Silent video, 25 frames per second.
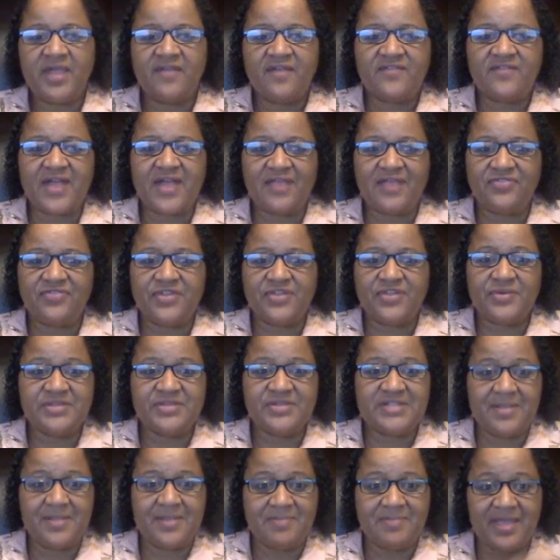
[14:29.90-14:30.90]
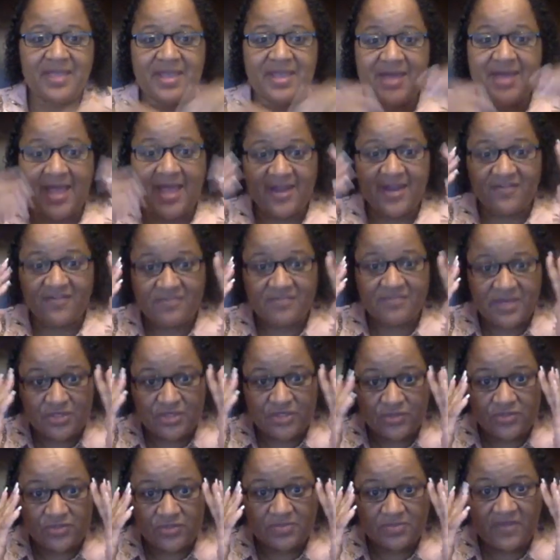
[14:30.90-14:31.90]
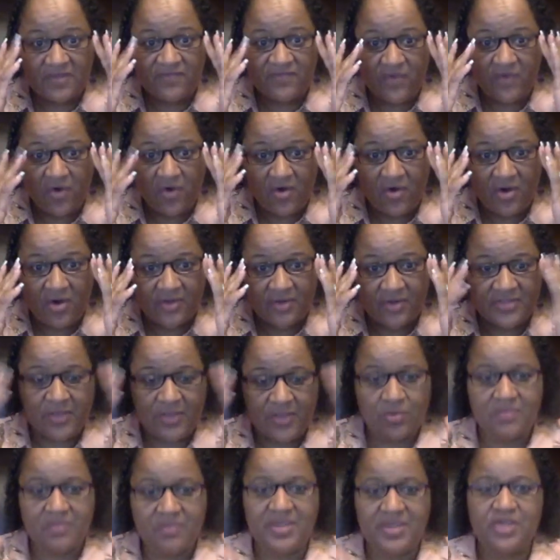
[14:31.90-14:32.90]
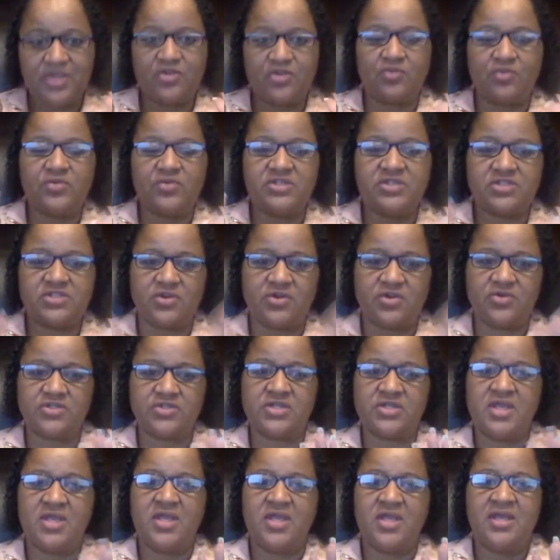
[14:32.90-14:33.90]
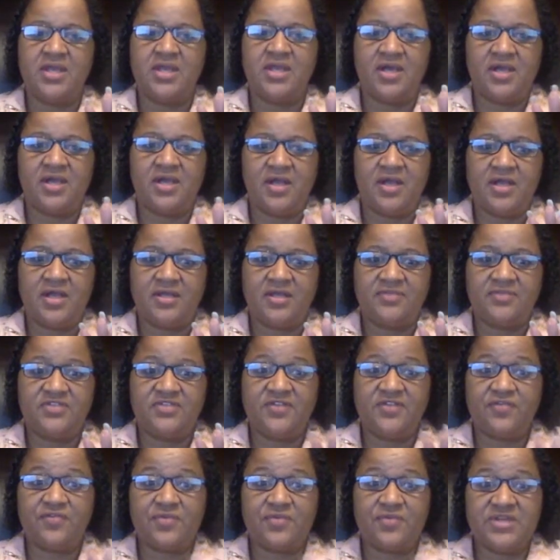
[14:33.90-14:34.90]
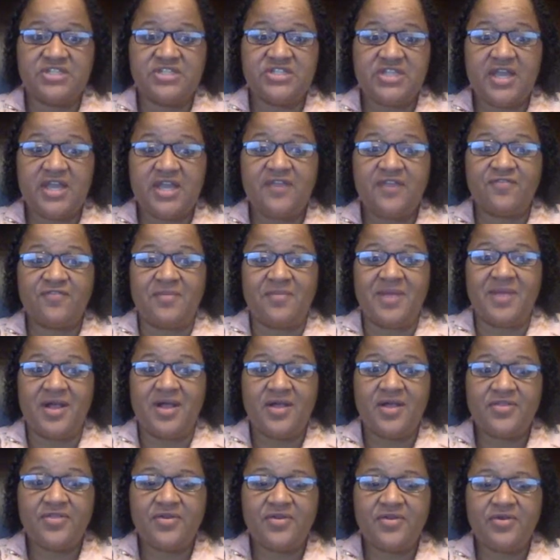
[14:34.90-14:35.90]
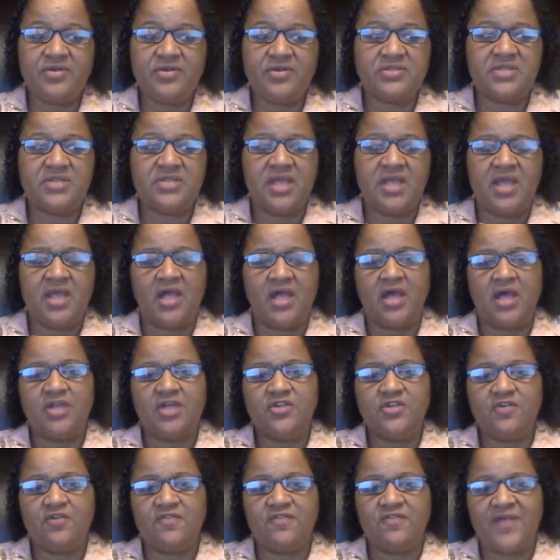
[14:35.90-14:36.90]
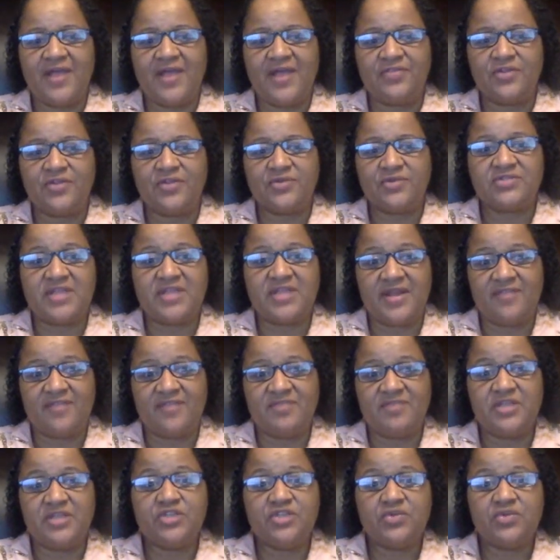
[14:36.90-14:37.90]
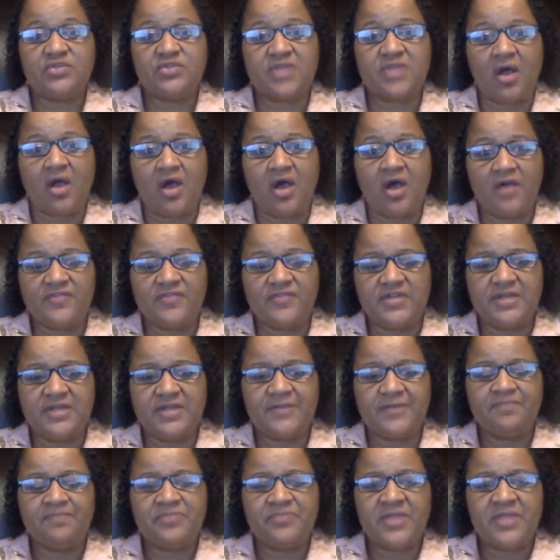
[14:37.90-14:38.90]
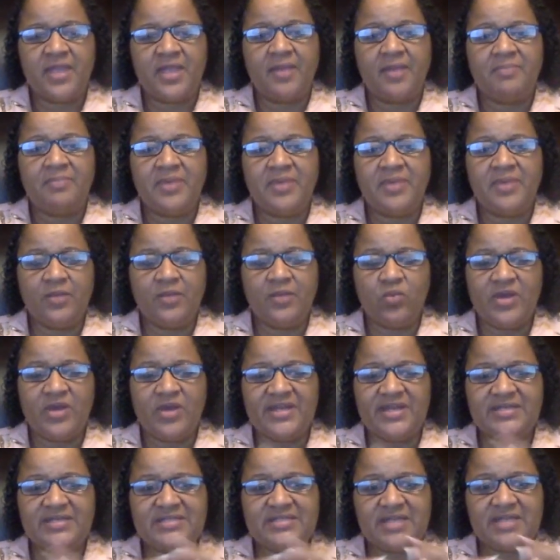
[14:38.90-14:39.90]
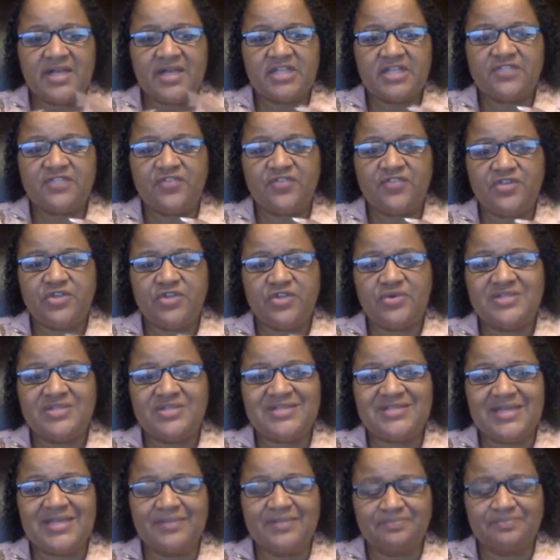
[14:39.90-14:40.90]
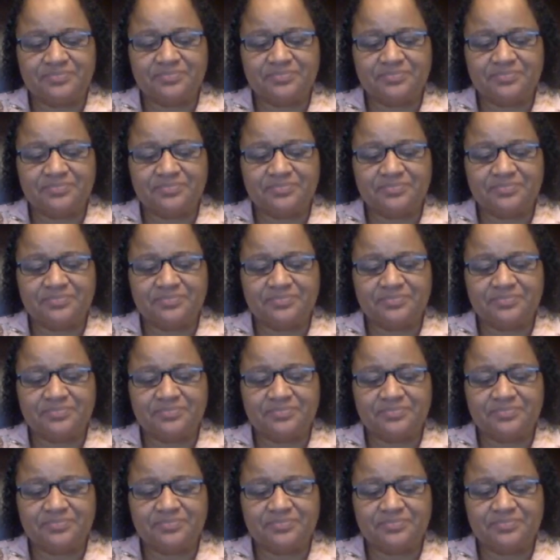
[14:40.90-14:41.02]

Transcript: find theories that may not have been used before, that will make your research differentiated from others. You'll find those that have been used often. But what it does for you is it